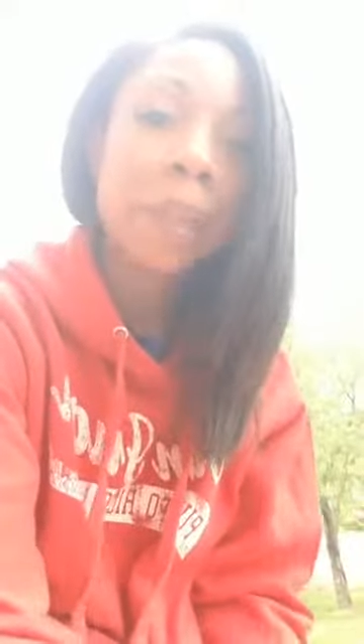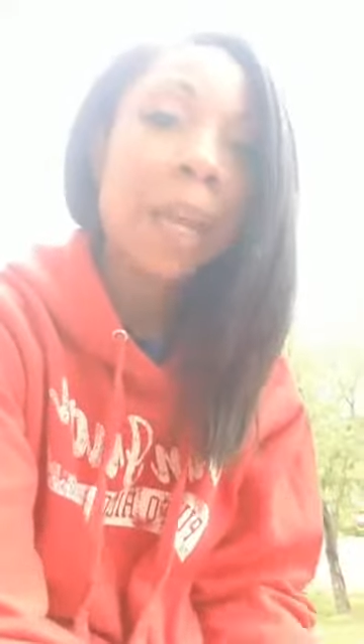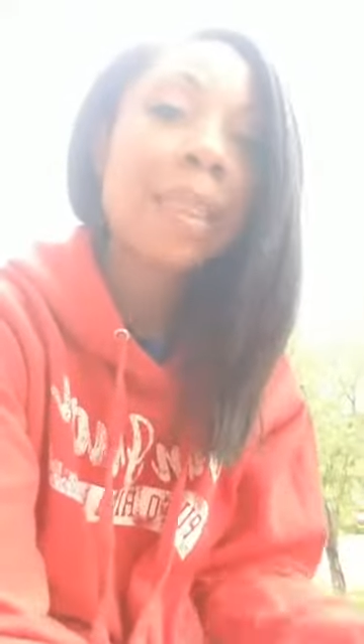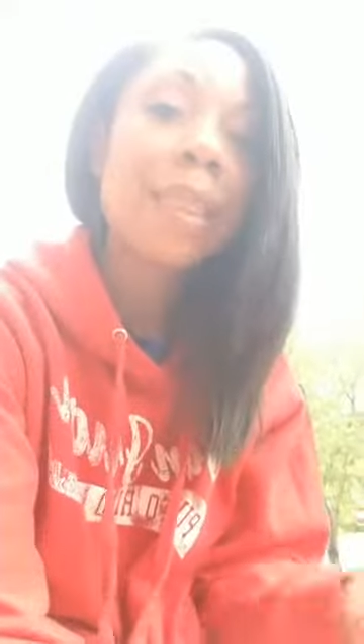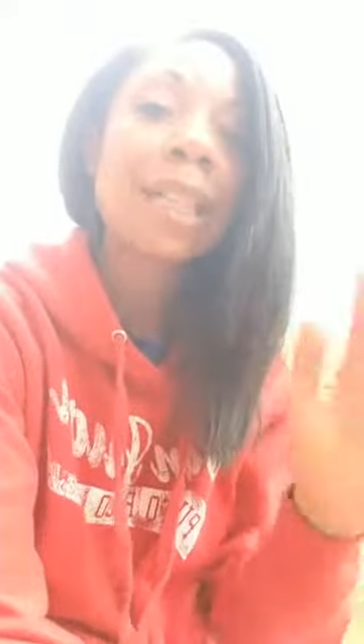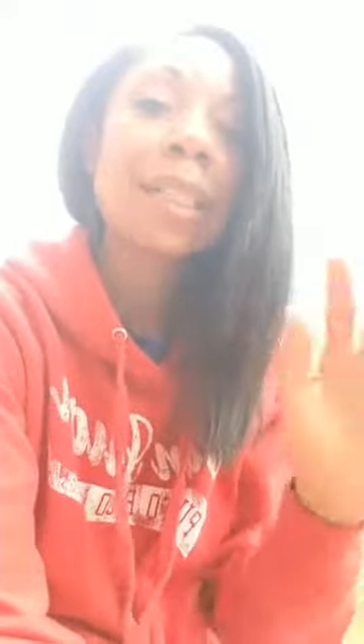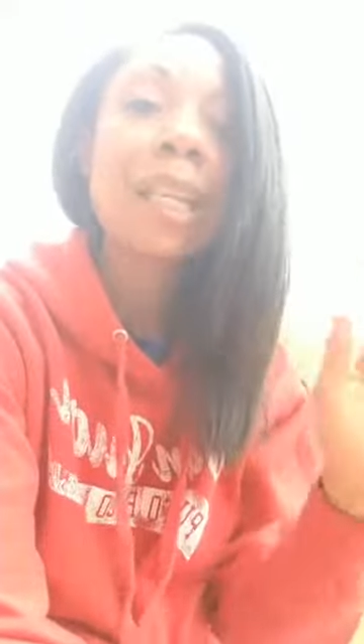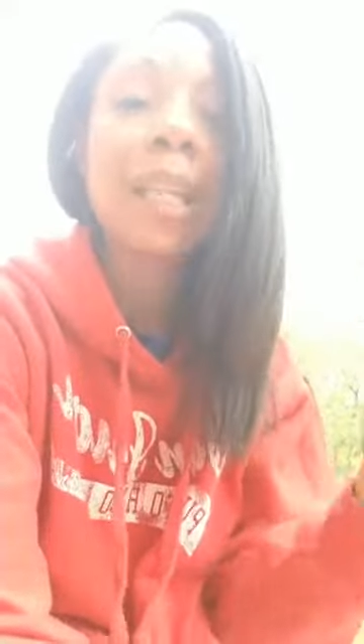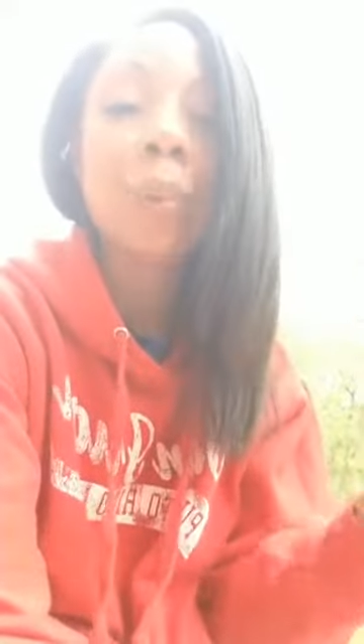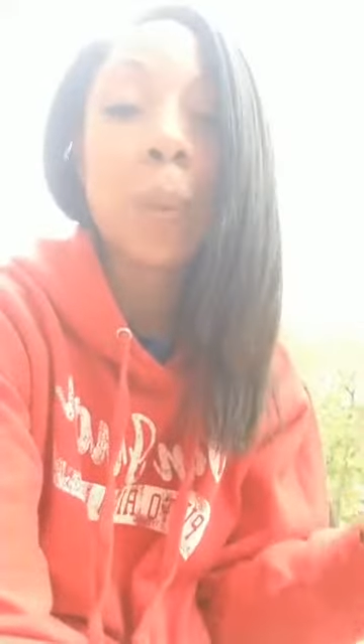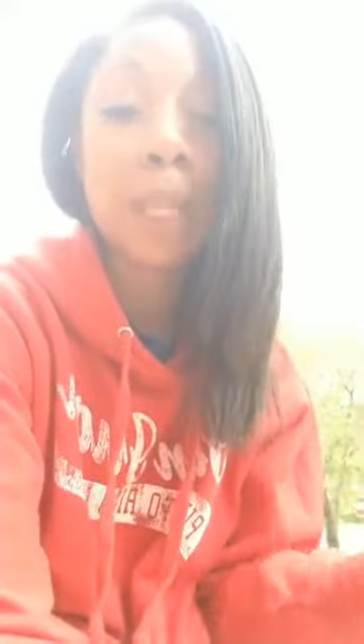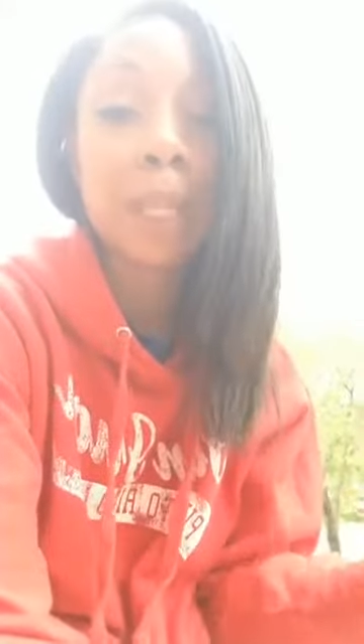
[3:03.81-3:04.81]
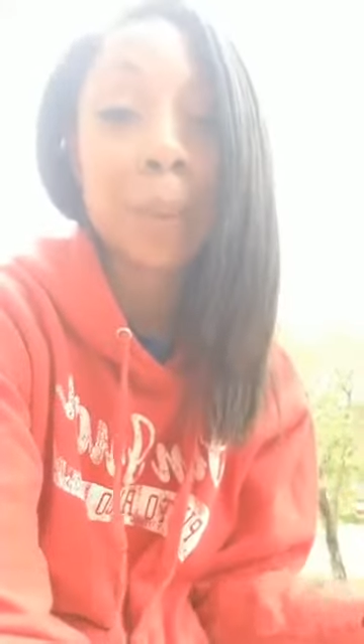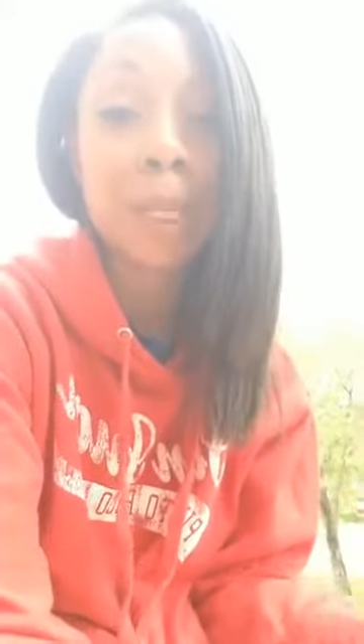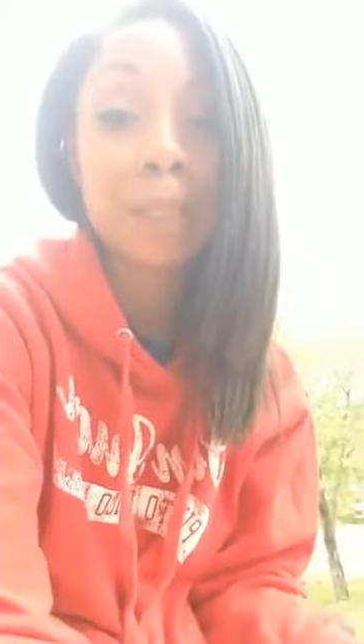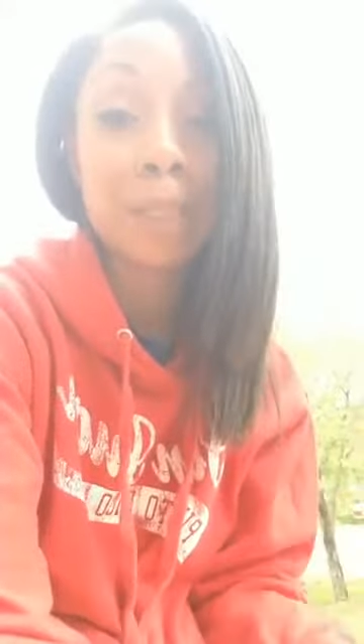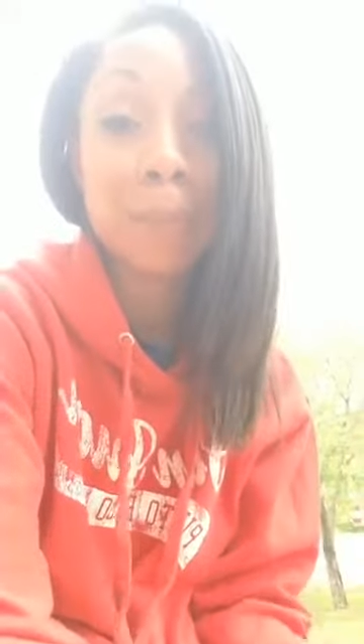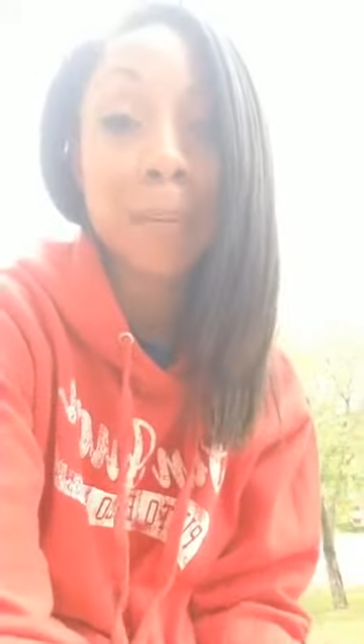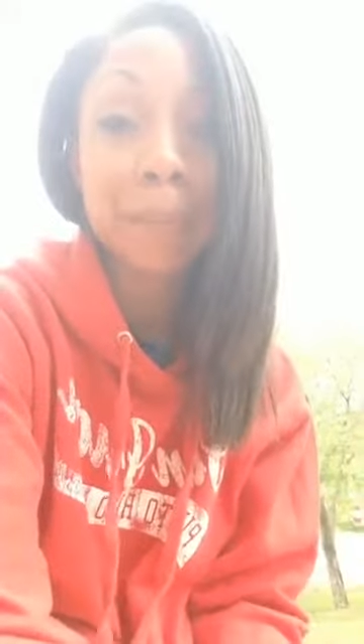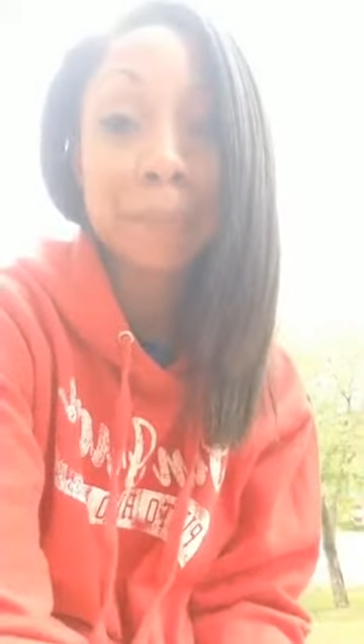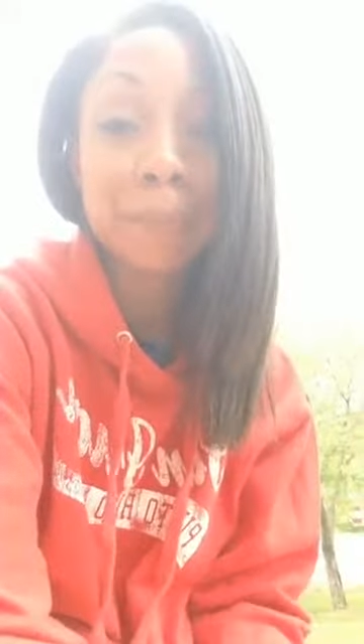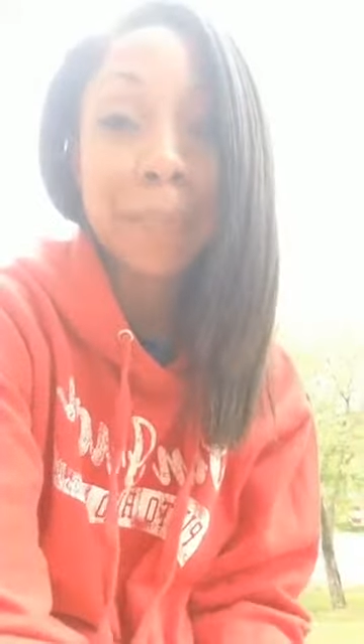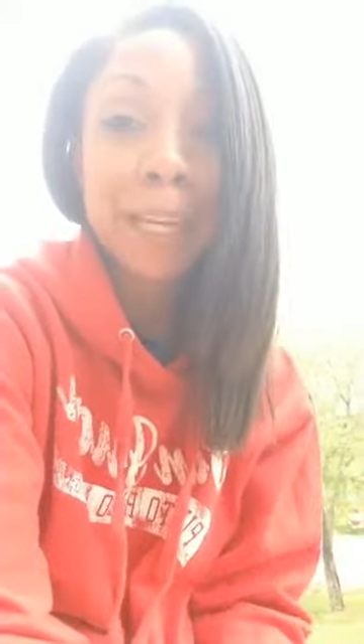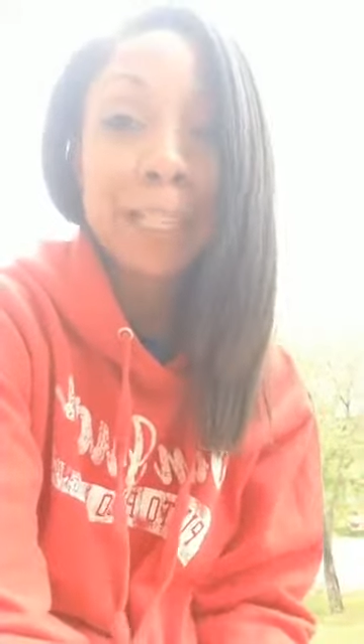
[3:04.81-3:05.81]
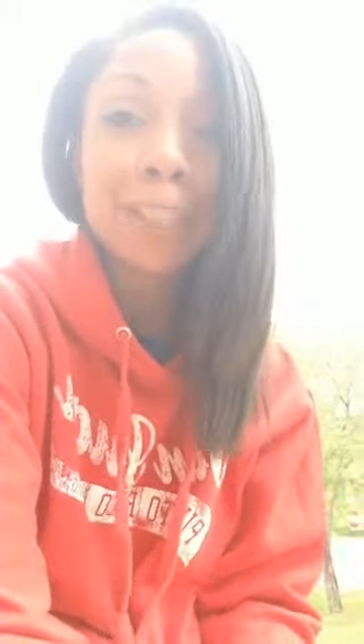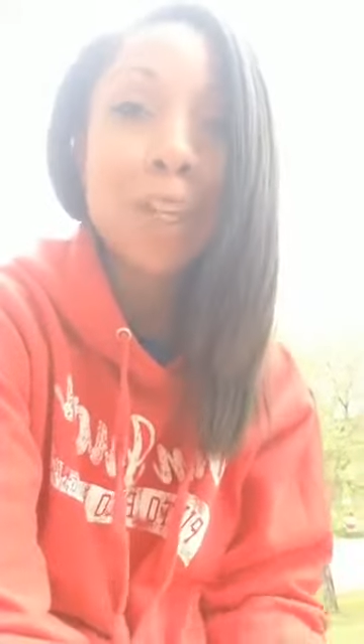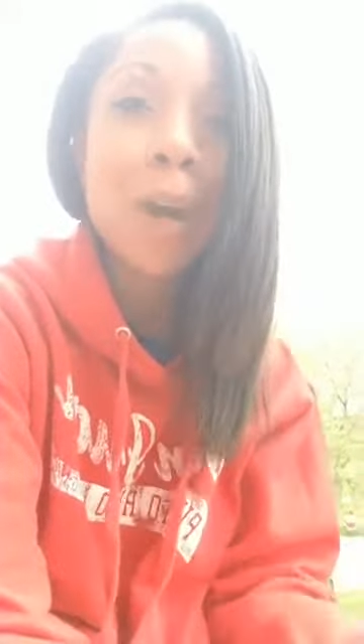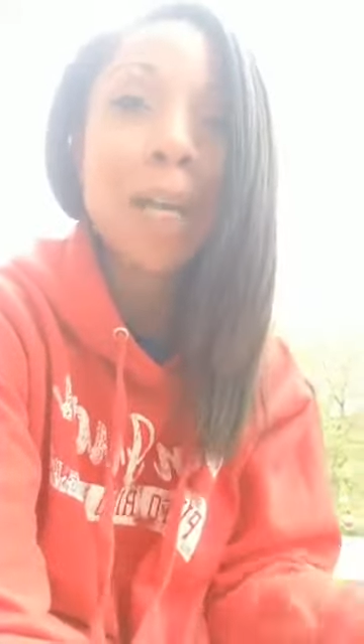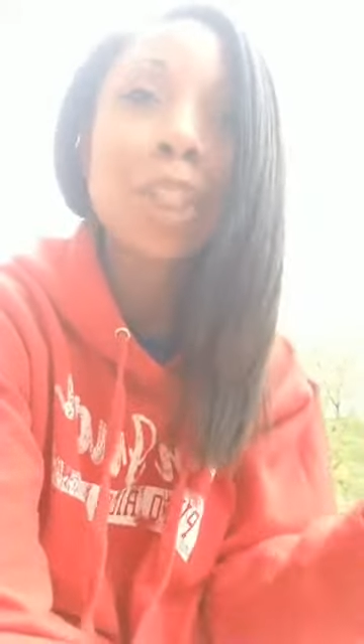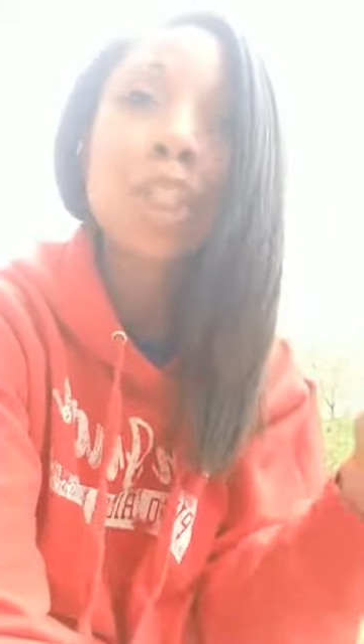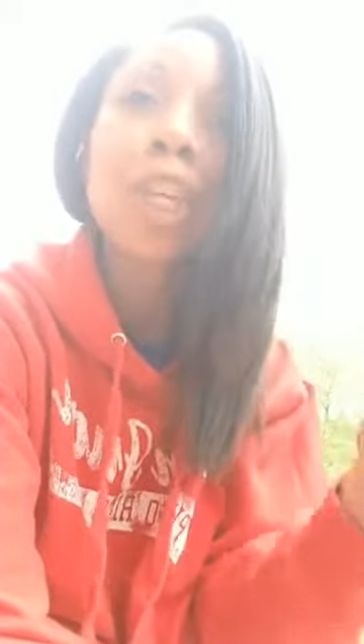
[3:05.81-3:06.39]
And that's not the way that we need to be. So I just